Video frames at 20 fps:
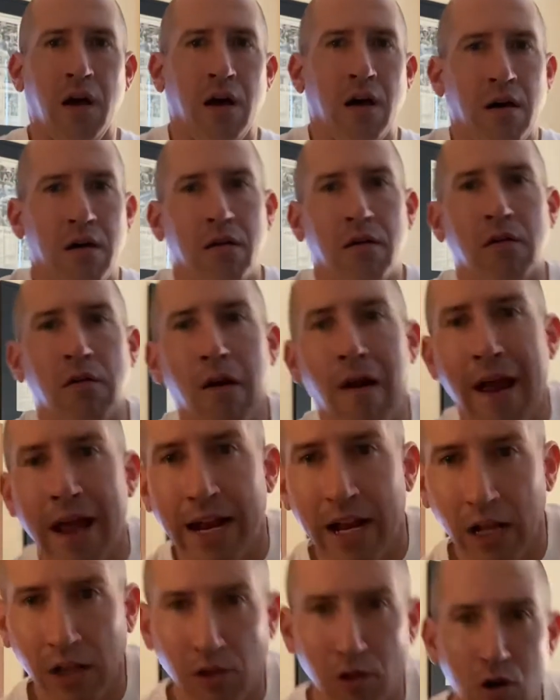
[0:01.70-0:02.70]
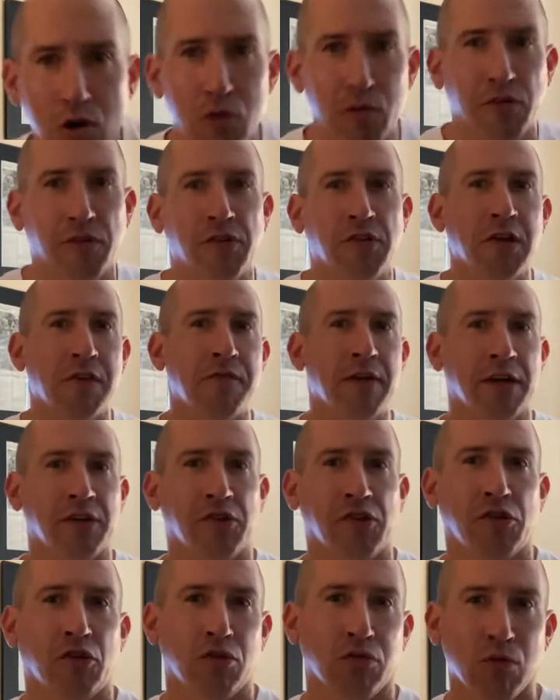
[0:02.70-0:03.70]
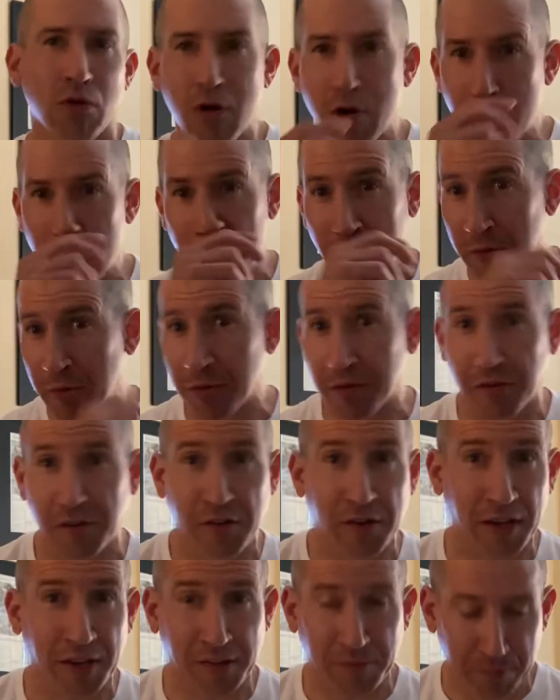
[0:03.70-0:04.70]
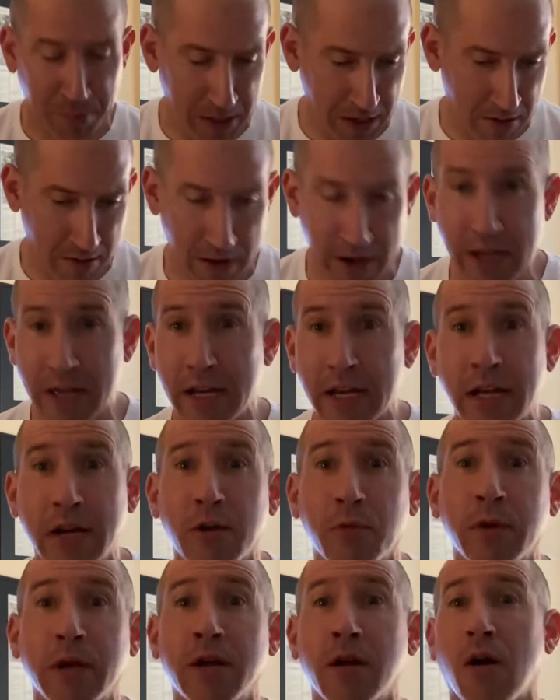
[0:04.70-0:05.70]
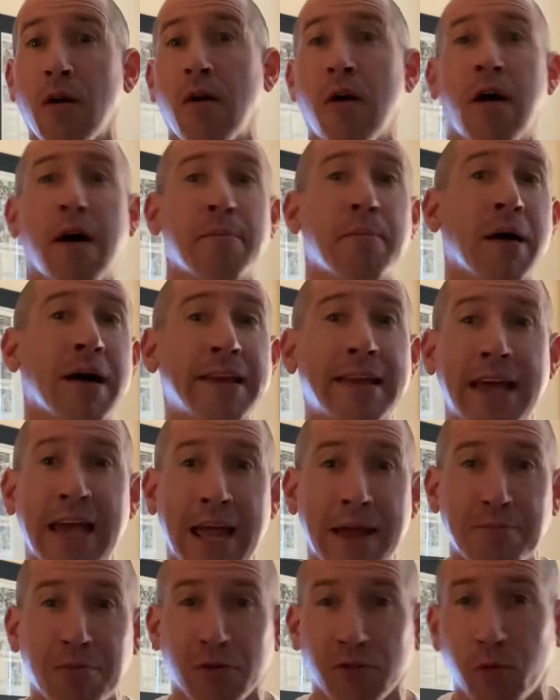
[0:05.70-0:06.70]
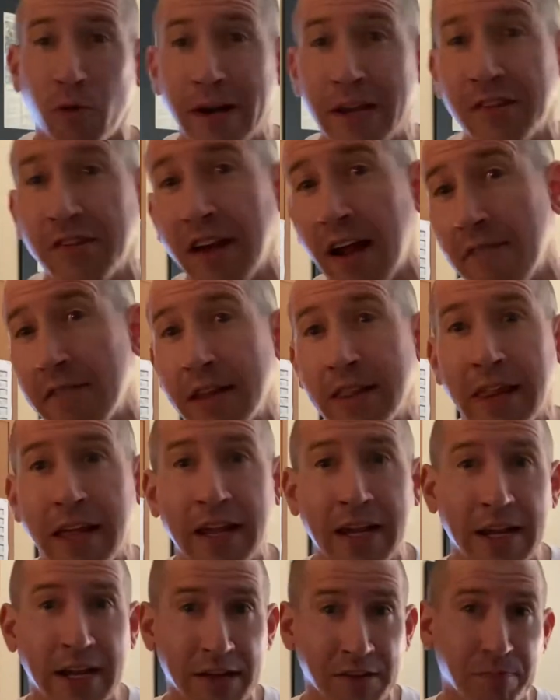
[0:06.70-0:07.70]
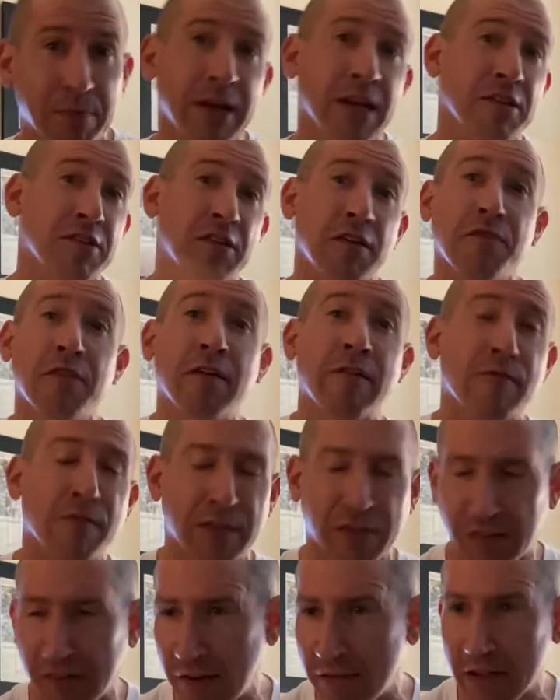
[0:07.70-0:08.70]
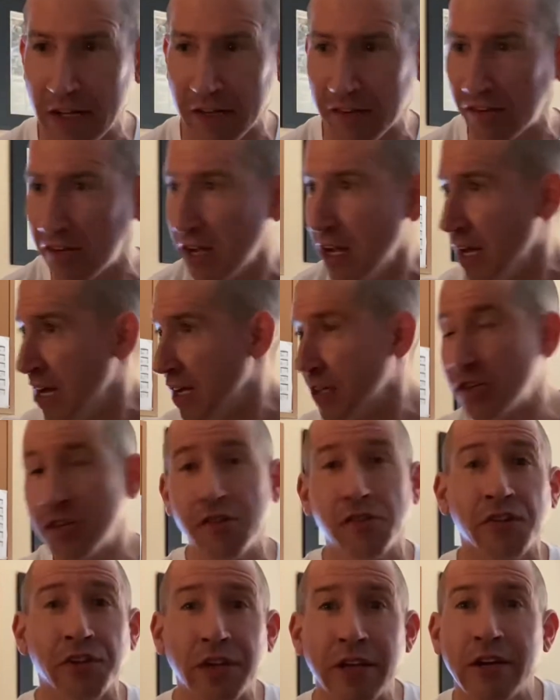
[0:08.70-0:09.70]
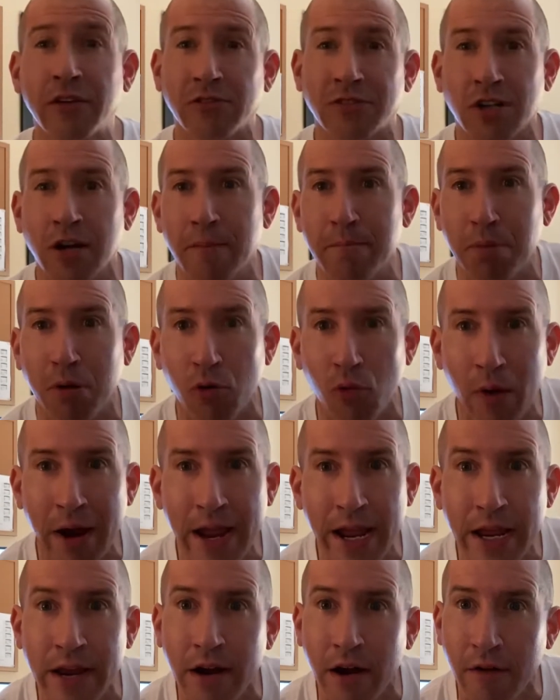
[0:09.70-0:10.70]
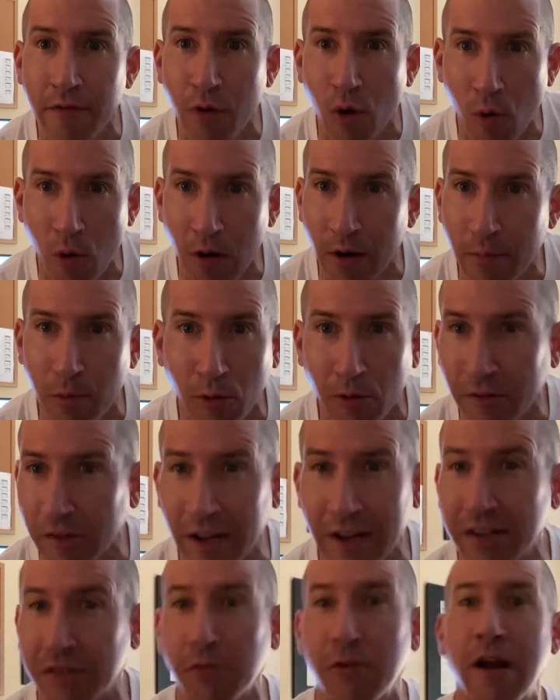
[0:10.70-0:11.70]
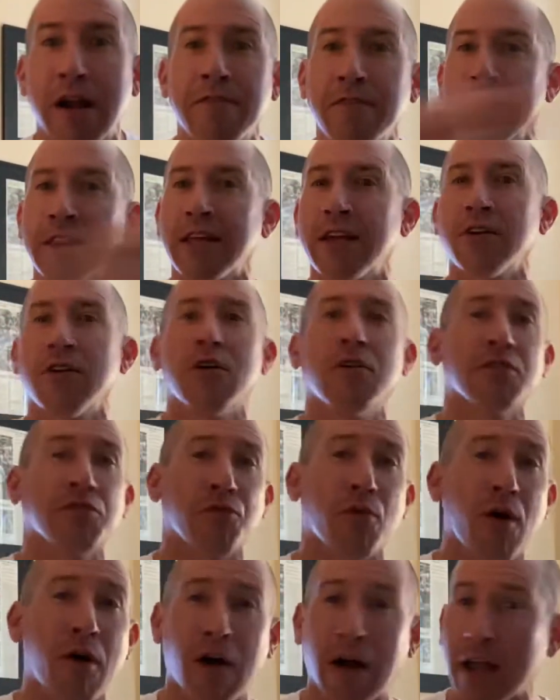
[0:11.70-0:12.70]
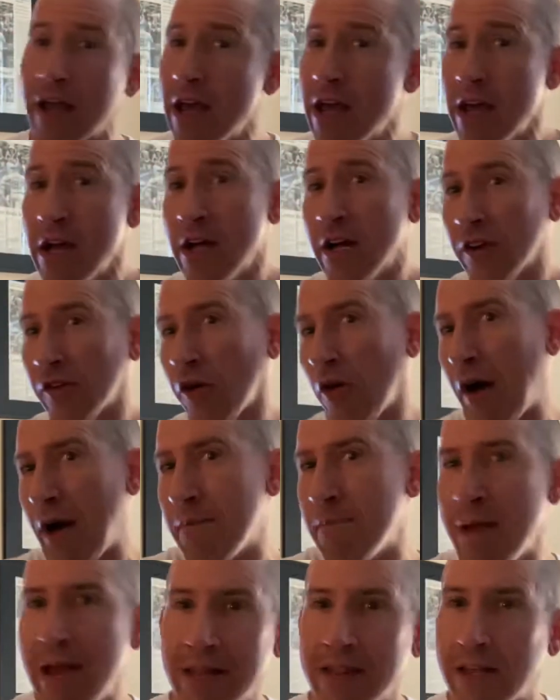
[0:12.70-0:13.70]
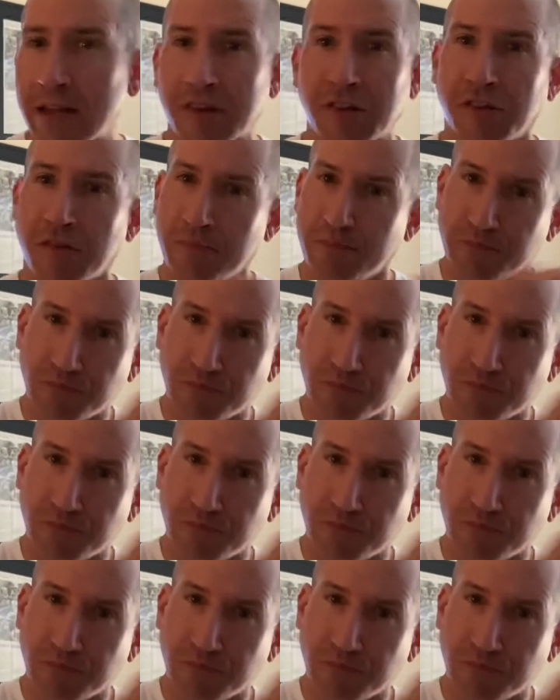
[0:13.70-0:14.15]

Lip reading: All right, hello Civics crew, sixth period. Here we are on Monday, April 27th, and it has been a Civics, to use a legal term, parade of horribles. That's where everything goes wrong. So I made this